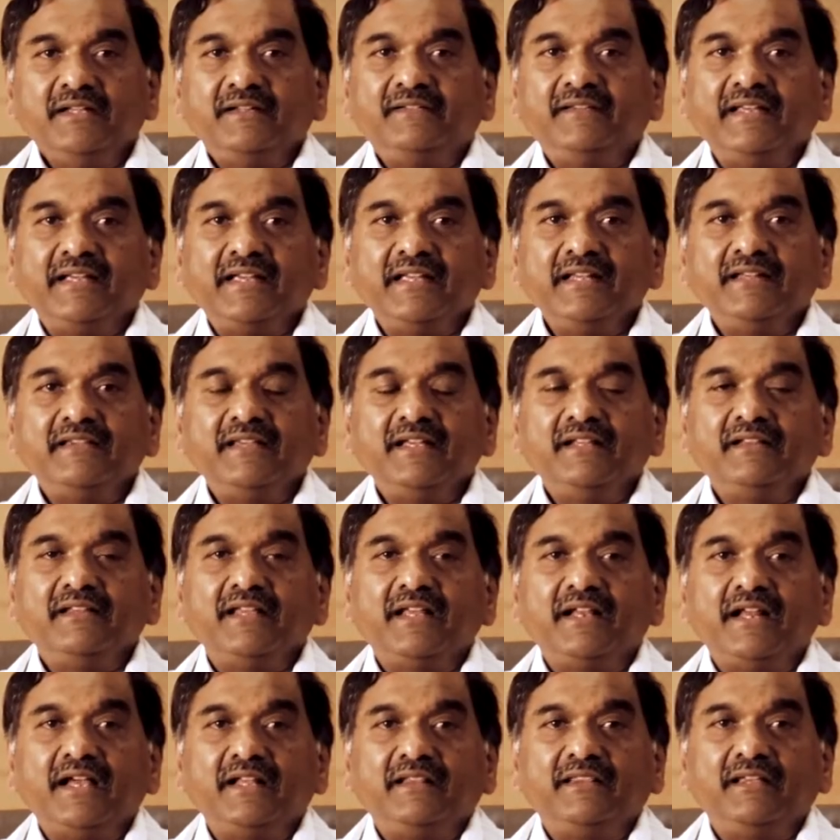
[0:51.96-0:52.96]
The second thing
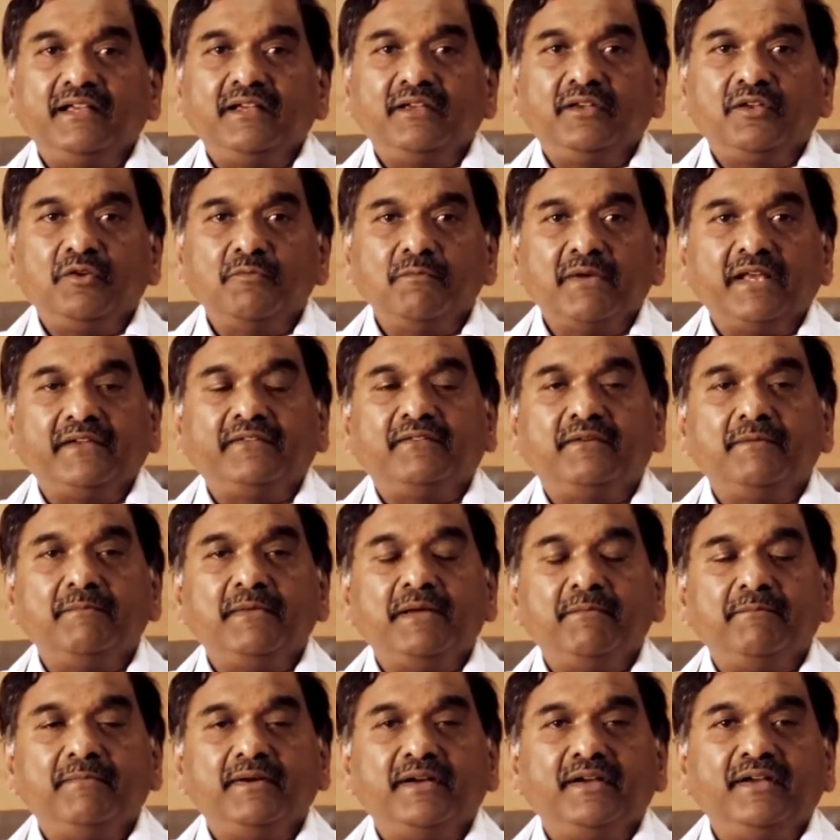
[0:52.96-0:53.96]
that I think you must
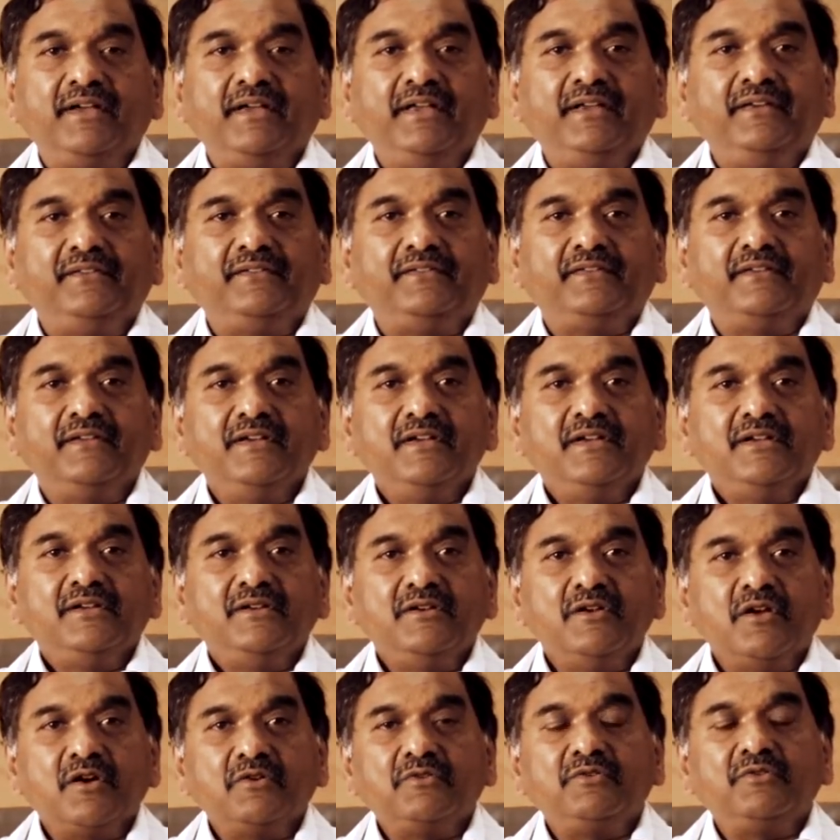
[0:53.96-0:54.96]
remember is
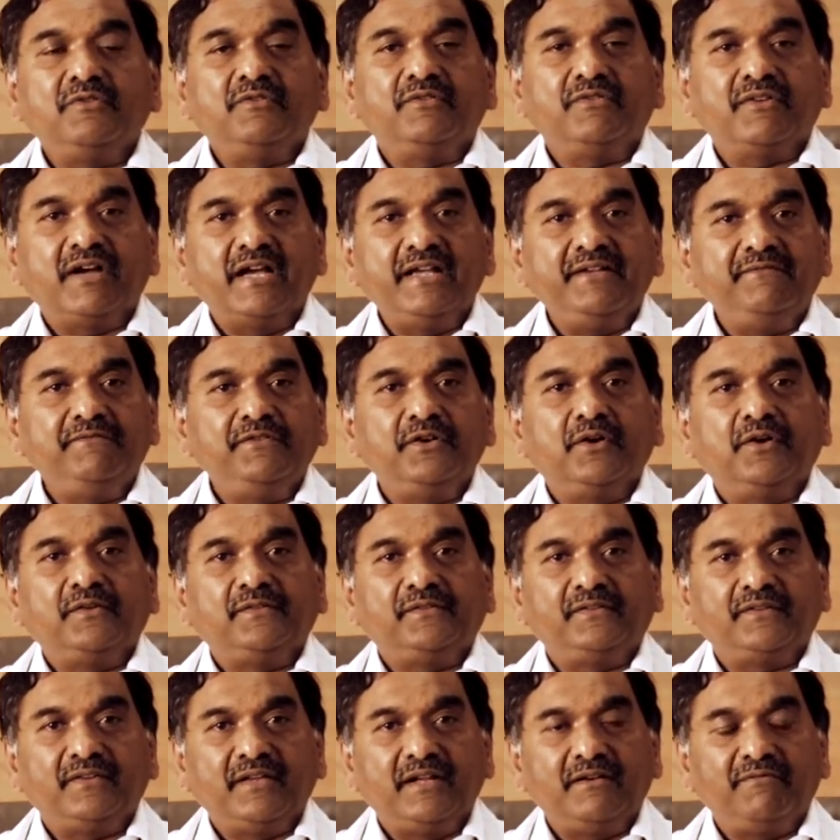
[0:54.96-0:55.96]
not to drive
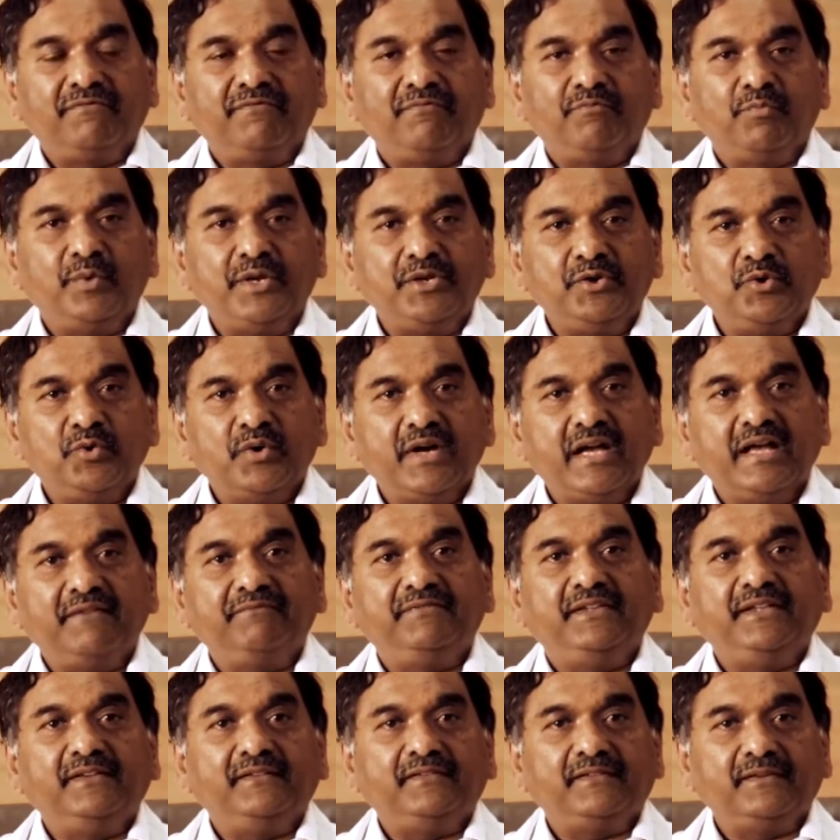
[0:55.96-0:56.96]
yourself when you
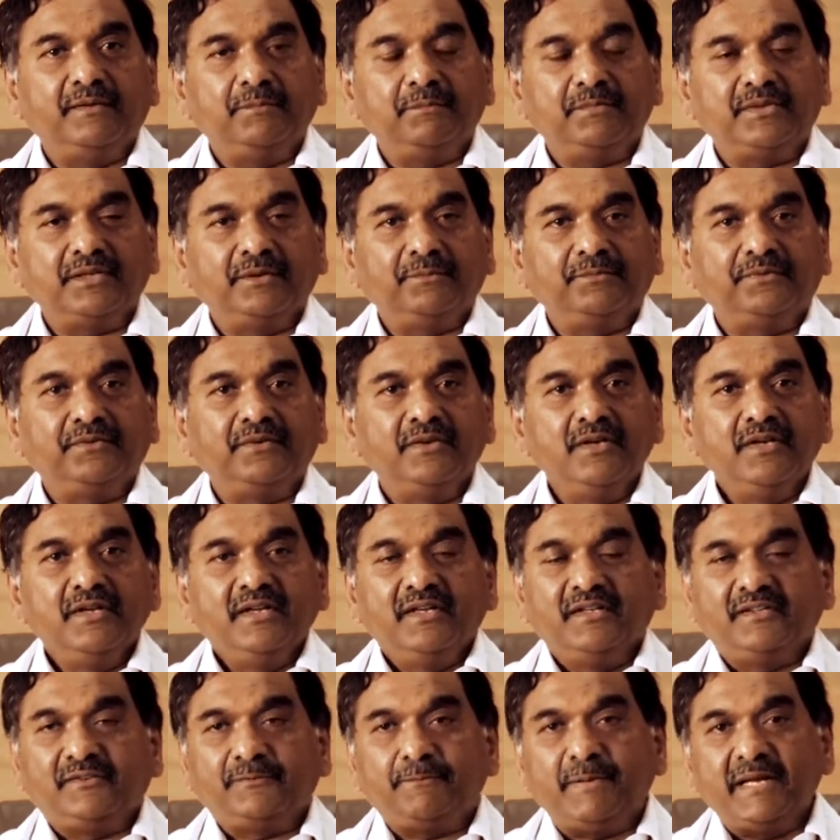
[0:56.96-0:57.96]
have these symptoms
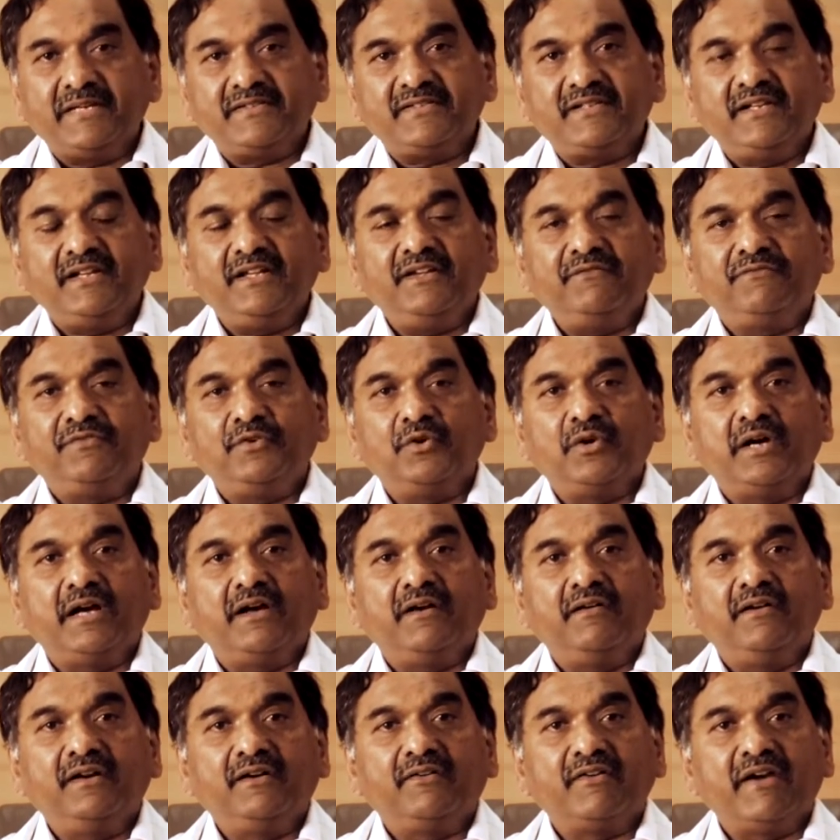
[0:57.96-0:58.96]
especially if you
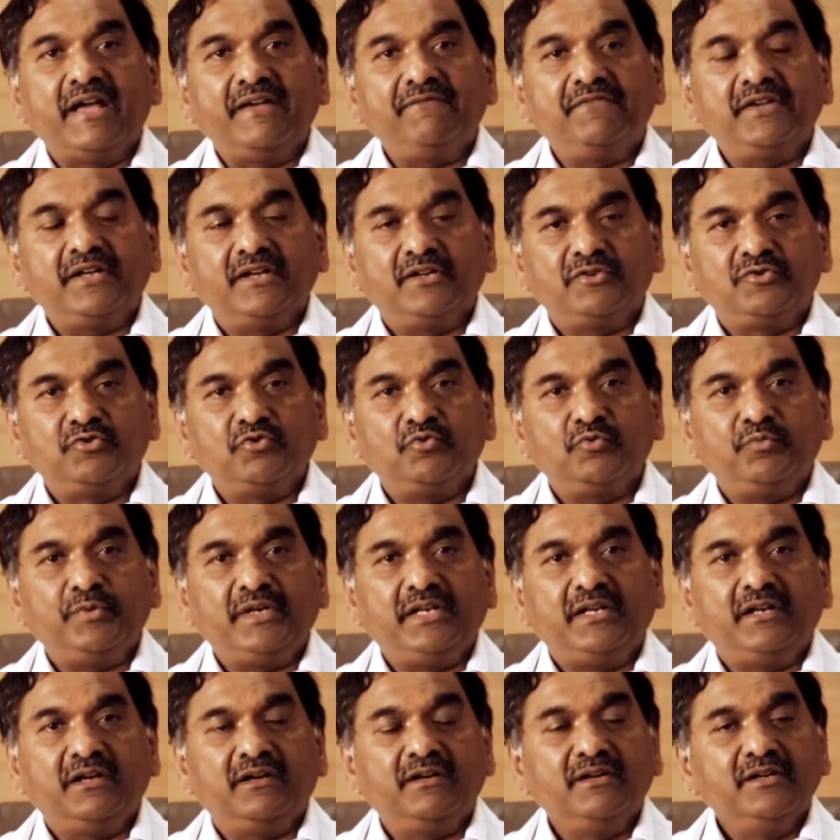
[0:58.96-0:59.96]
are driving a two
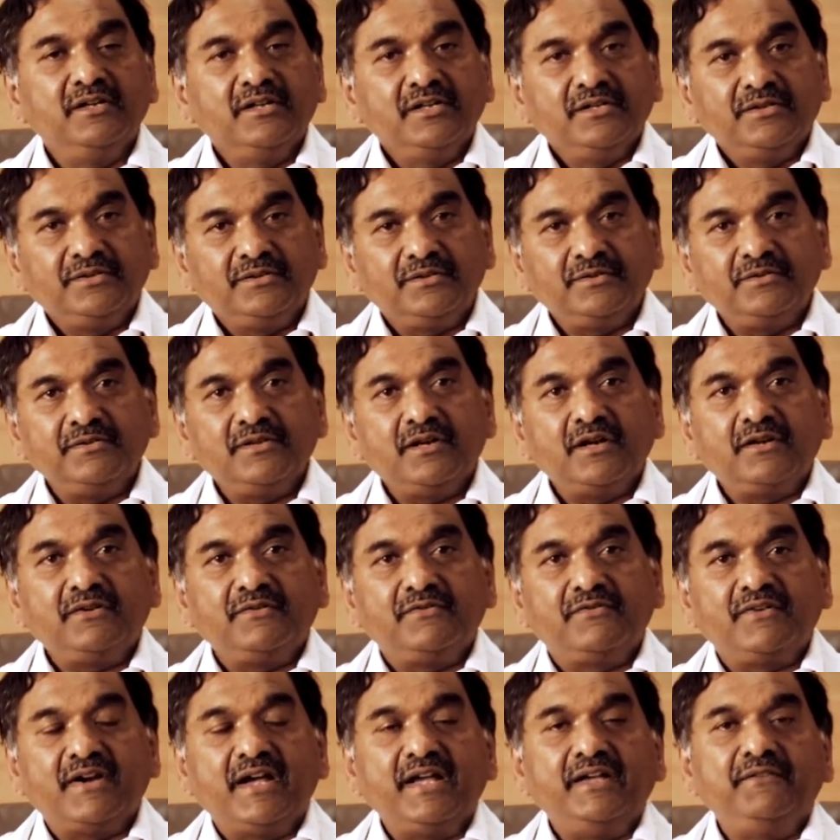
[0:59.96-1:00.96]
wheeler do
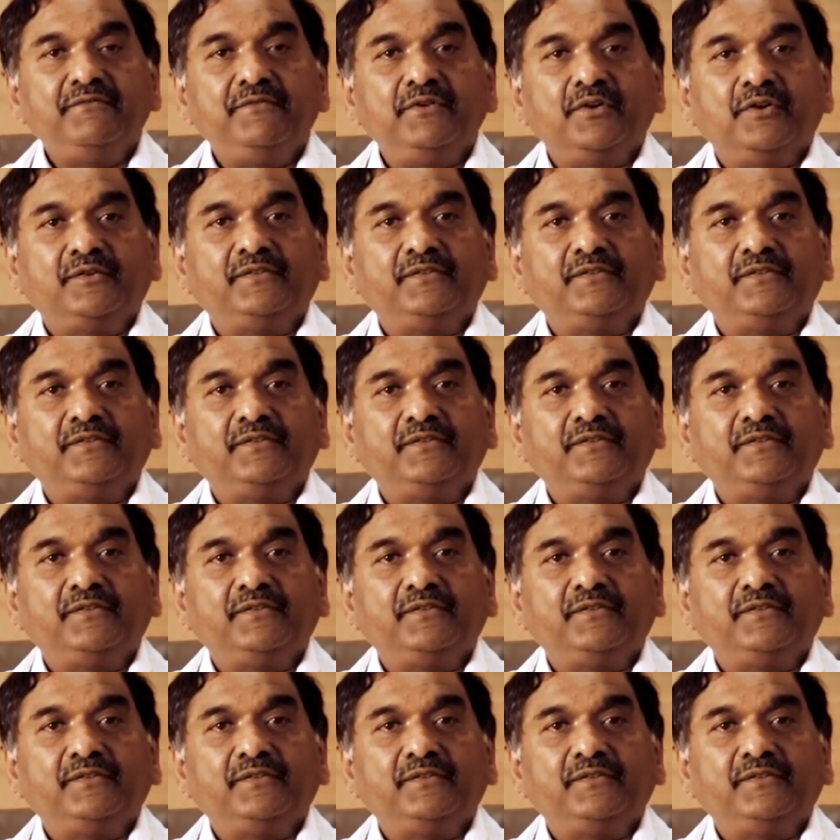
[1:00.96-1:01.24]
not drive